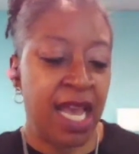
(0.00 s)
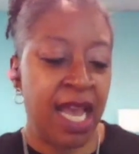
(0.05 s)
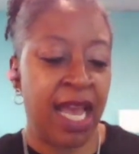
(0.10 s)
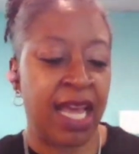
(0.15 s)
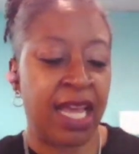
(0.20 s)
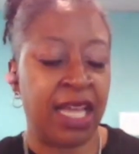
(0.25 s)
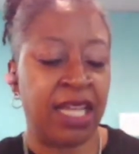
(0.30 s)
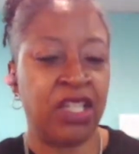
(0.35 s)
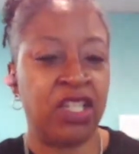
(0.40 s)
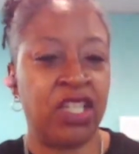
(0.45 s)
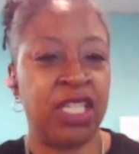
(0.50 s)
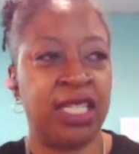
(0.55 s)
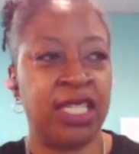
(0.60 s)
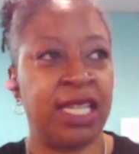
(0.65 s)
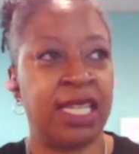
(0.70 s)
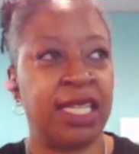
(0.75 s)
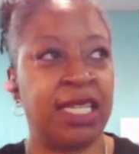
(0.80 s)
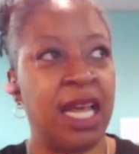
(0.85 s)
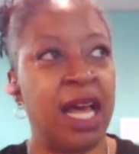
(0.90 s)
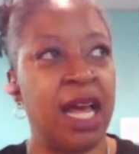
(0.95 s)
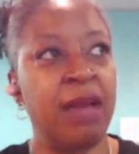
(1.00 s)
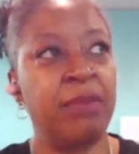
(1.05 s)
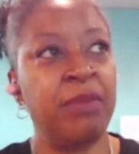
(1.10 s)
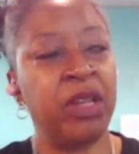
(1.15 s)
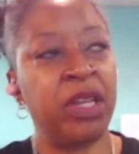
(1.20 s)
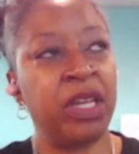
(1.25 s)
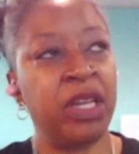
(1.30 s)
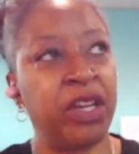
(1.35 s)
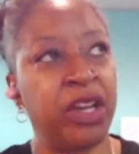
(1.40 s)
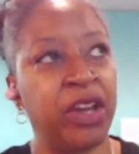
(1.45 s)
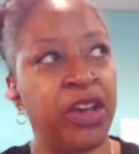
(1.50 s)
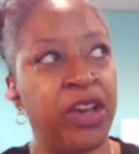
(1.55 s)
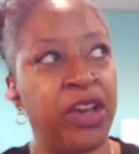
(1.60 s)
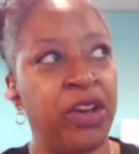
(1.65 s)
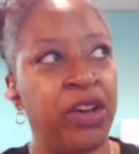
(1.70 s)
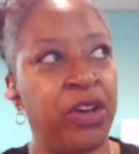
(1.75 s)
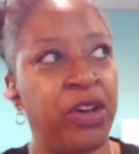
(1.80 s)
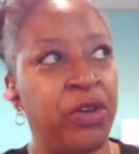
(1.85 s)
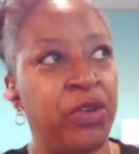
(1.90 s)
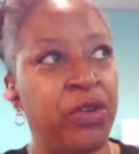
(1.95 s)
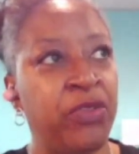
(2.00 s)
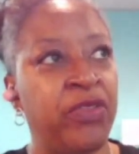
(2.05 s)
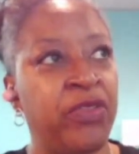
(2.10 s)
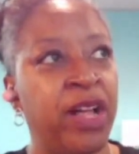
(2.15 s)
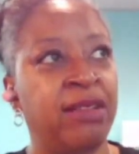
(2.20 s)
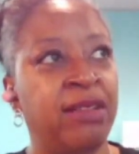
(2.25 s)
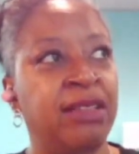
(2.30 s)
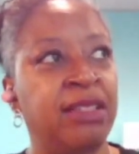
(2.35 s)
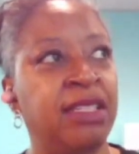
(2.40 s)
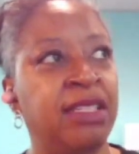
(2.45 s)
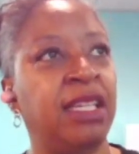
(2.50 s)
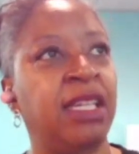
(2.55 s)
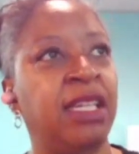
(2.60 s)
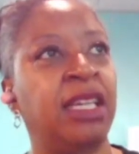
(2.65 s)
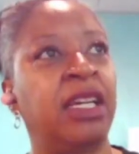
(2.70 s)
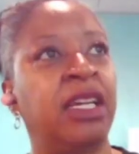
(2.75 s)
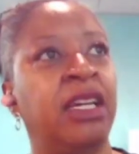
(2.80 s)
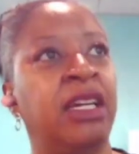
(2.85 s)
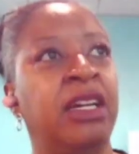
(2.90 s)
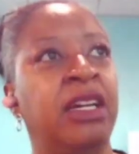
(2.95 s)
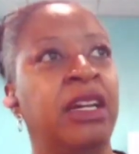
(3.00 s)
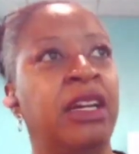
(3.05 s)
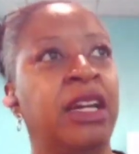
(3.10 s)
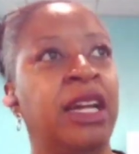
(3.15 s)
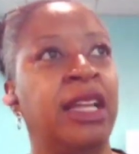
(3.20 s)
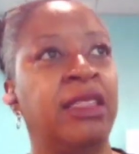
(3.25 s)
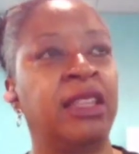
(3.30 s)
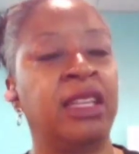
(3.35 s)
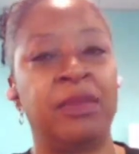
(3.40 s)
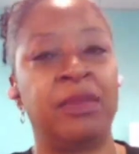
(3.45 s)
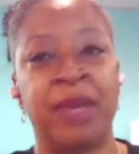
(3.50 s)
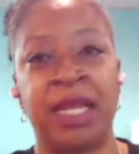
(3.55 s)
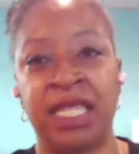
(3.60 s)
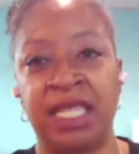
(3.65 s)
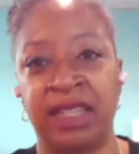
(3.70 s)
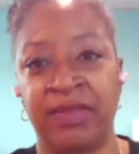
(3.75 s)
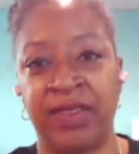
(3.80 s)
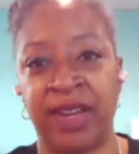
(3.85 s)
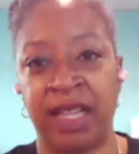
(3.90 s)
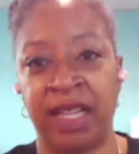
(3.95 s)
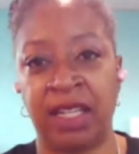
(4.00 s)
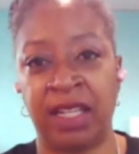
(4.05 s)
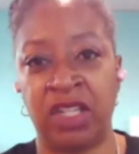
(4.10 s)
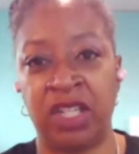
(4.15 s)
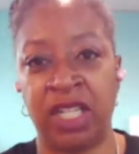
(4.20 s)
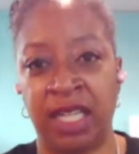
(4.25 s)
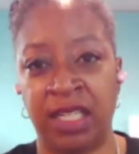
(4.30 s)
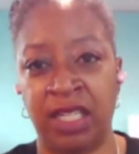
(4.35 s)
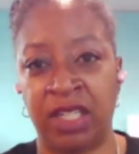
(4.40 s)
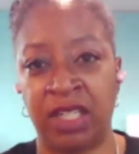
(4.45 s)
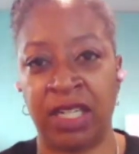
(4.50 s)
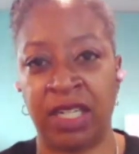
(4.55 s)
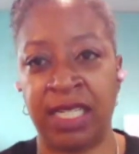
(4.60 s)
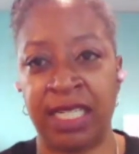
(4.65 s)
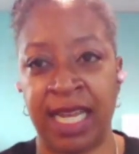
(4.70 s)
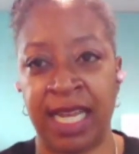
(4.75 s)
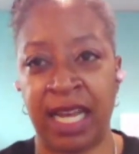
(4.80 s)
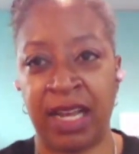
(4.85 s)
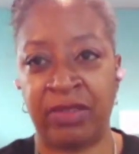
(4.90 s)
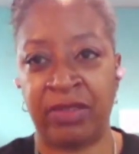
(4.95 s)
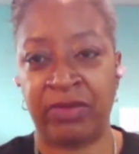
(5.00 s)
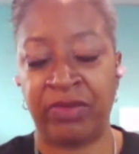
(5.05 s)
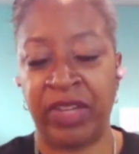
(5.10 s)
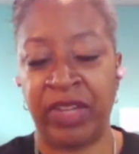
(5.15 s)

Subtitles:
and she says, I'm going to go volunteer at the domestic violence shelter in town.